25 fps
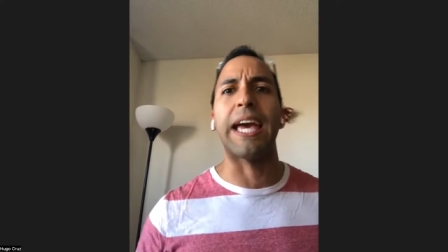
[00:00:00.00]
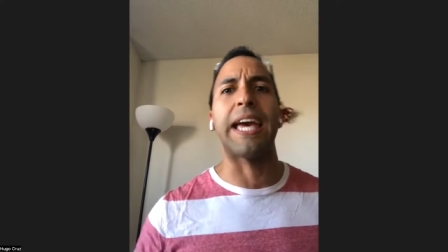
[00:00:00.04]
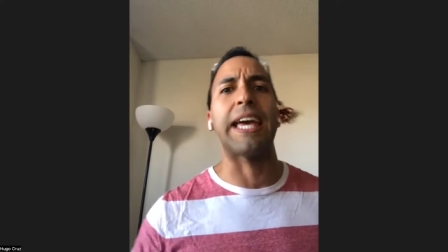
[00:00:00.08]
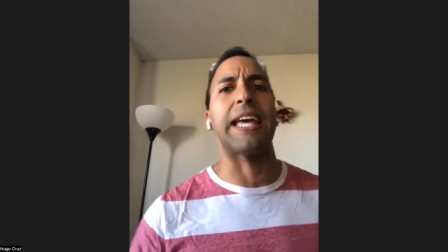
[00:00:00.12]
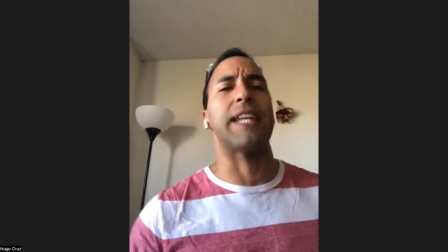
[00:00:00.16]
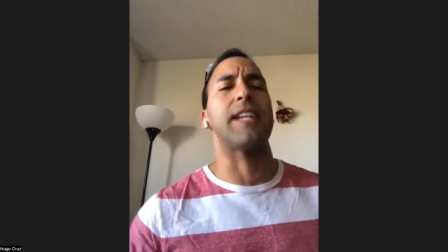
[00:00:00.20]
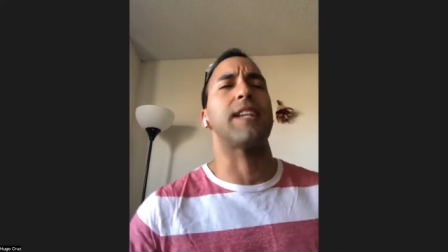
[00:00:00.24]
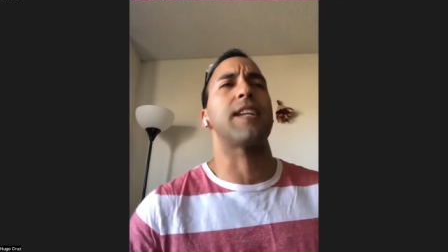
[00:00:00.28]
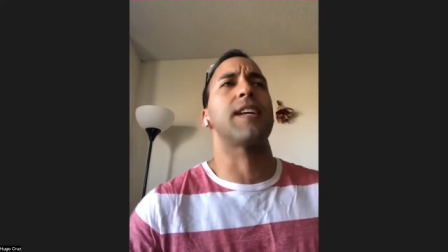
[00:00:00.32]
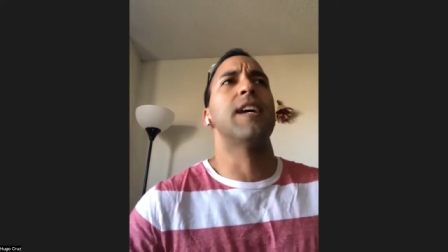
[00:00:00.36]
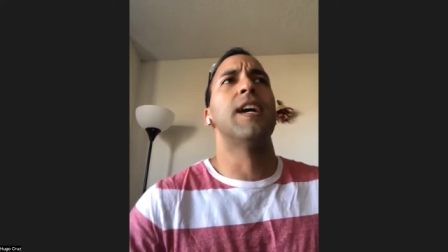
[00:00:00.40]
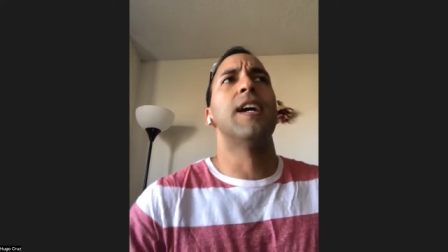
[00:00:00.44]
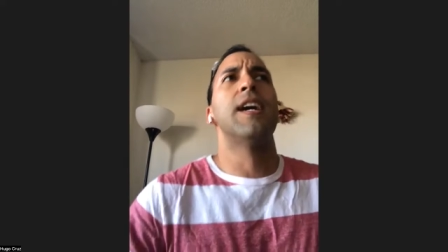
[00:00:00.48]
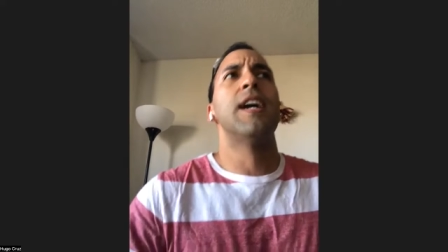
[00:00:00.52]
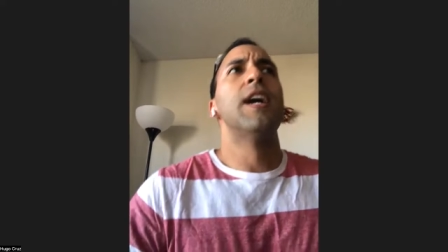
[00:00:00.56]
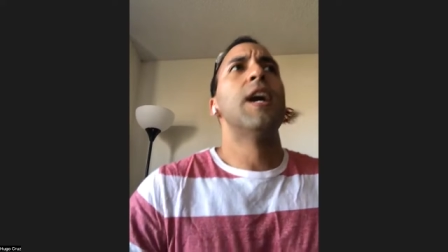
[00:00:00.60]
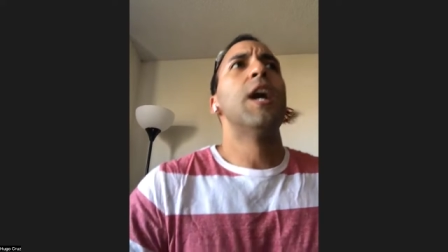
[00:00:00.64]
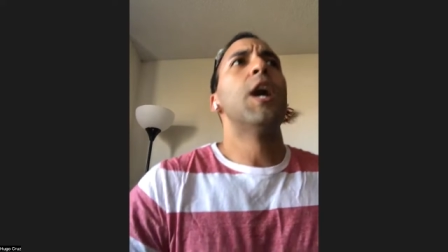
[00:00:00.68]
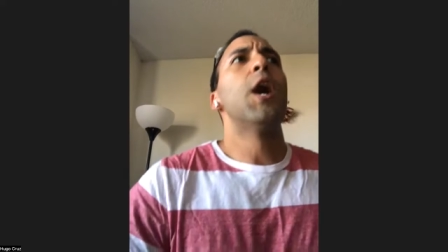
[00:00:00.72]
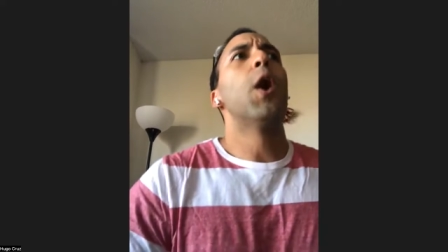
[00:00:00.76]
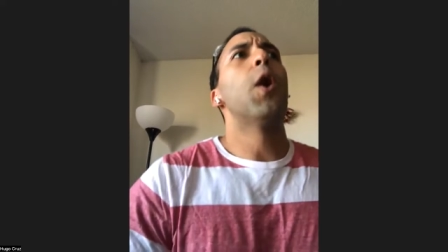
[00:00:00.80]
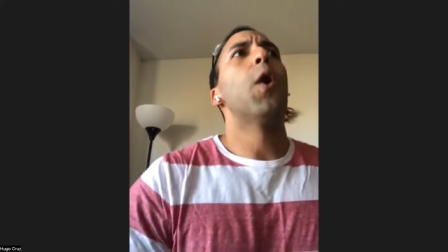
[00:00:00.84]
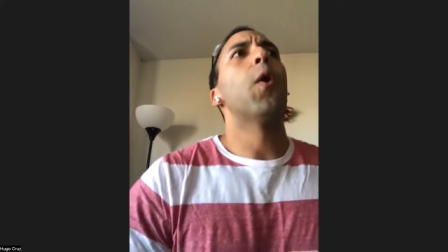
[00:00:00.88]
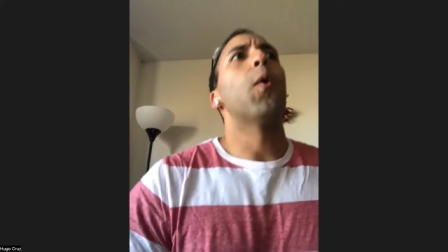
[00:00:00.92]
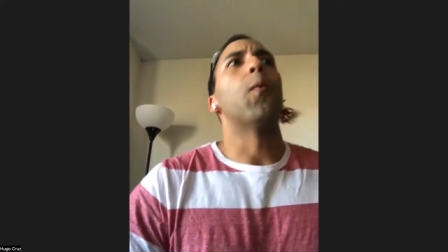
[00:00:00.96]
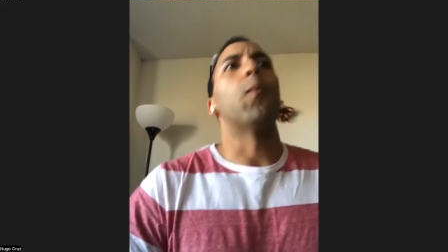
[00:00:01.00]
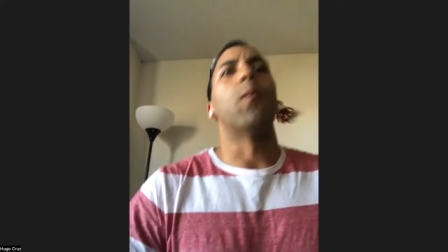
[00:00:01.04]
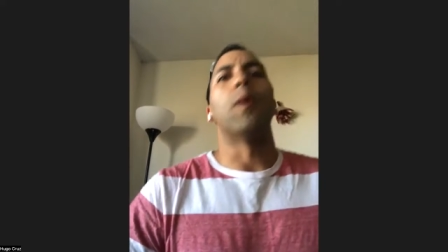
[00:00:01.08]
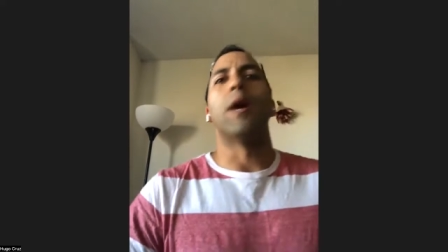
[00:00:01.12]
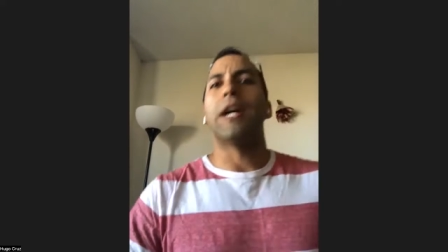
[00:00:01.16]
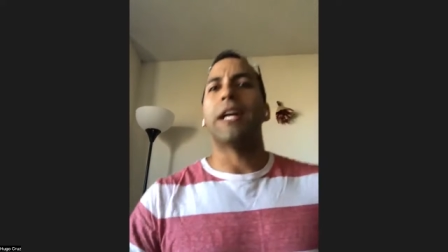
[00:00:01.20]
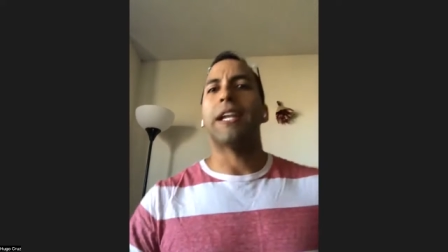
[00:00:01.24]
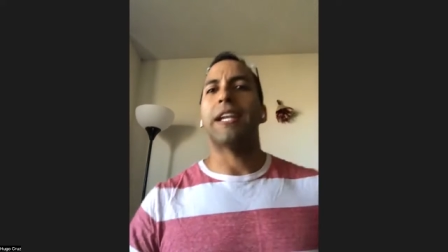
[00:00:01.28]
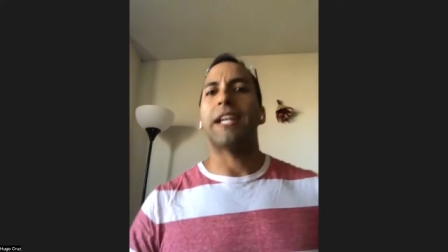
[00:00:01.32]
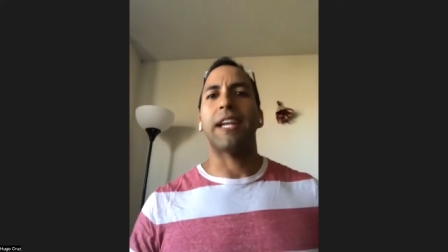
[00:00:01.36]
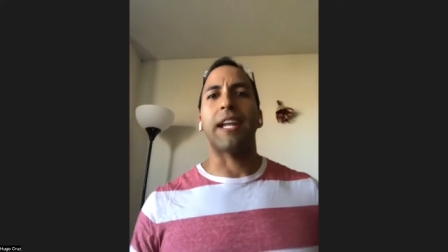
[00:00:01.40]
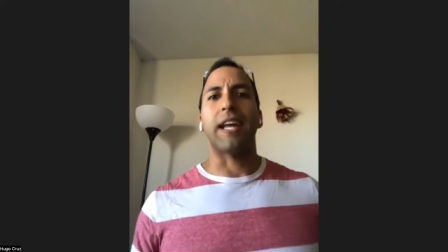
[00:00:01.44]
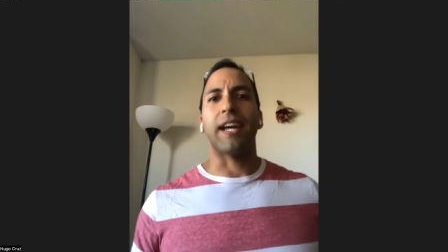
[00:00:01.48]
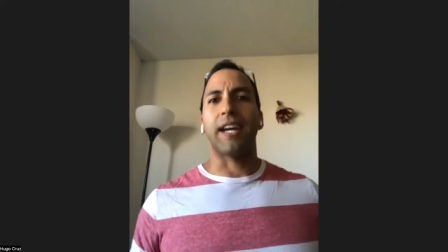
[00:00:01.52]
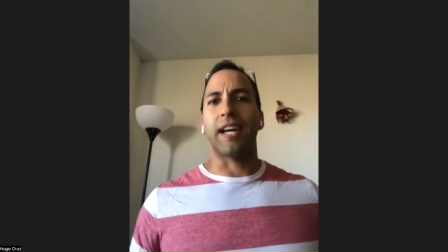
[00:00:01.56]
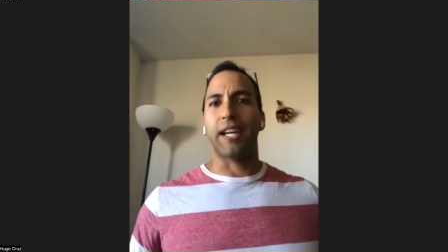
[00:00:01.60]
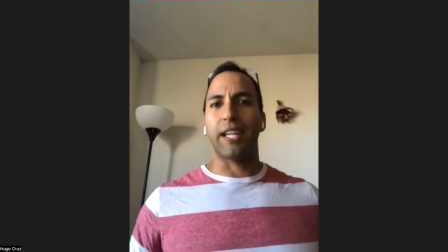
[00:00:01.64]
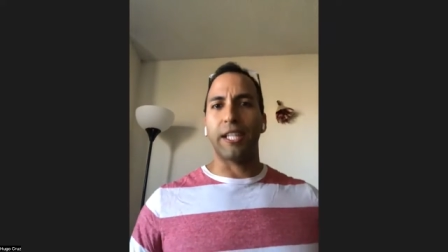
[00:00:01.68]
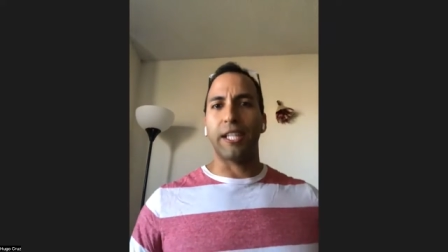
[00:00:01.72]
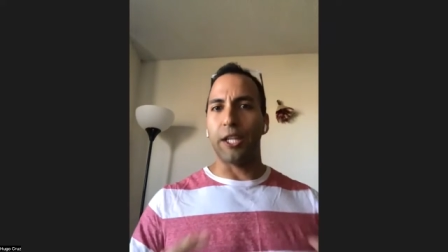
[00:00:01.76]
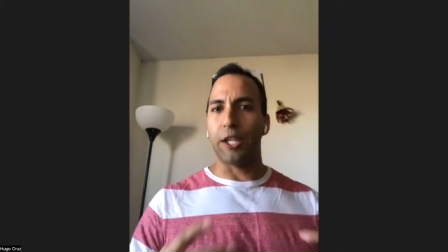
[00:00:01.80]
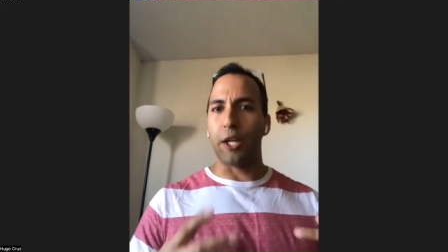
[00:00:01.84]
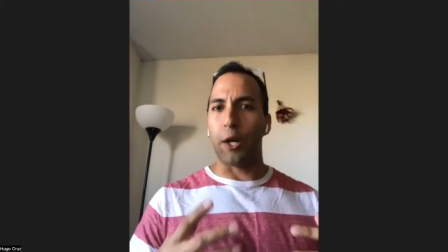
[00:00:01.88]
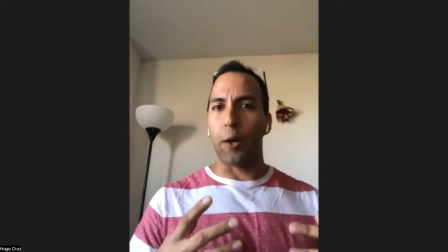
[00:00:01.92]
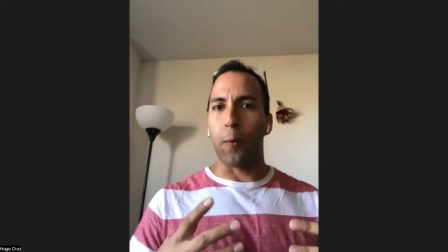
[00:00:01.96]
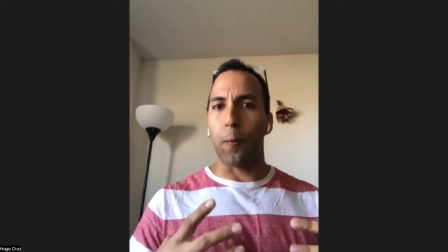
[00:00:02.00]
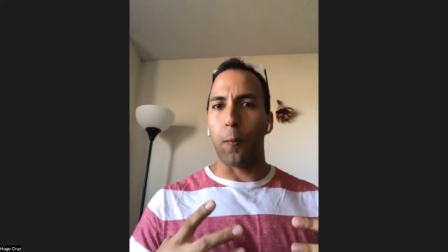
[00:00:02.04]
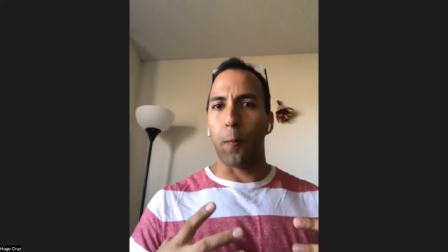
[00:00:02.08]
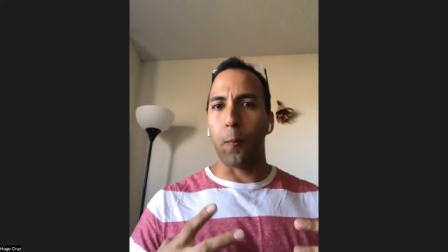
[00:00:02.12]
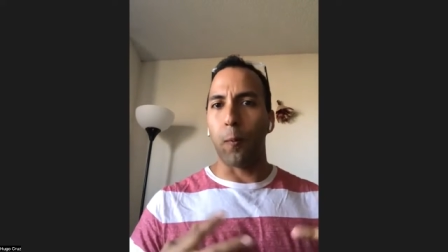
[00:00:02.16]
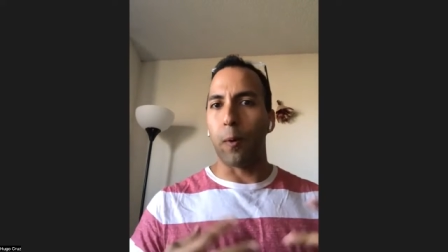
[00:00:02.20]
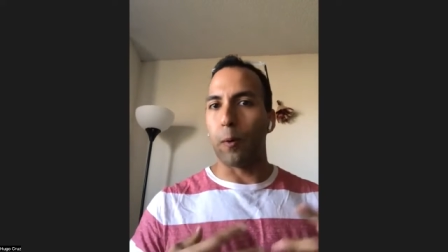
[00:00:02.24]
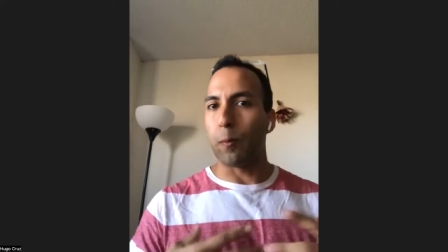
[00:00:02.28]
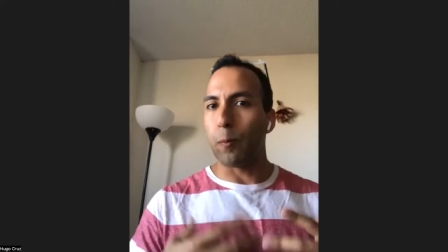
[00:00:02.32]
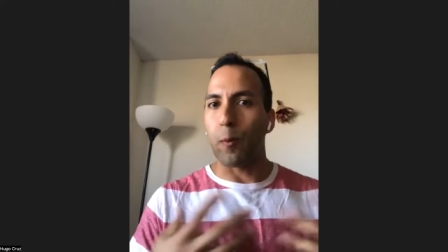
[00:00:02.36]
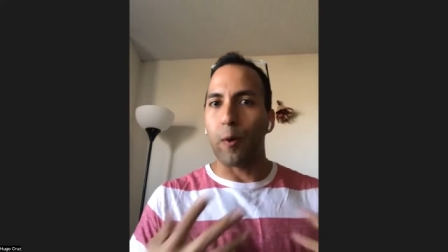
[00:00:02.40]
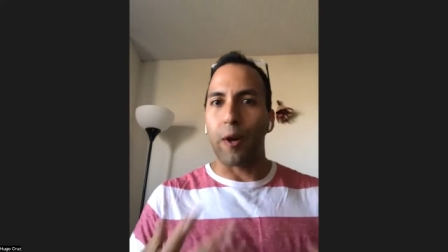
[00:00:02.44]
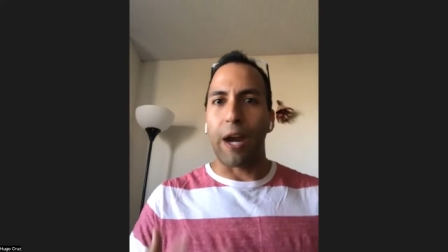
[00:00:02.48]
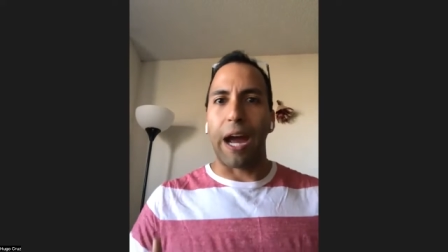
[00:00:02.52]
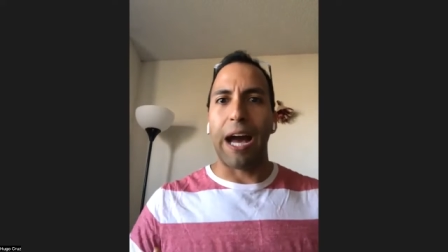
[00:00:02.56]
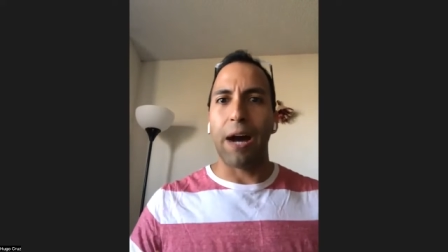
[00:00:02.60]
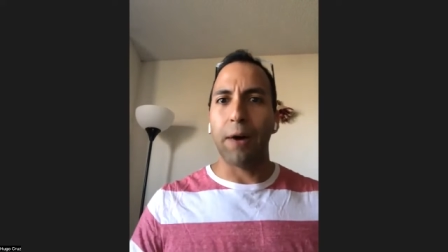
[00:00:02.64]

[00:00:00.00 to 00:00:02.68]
And when we're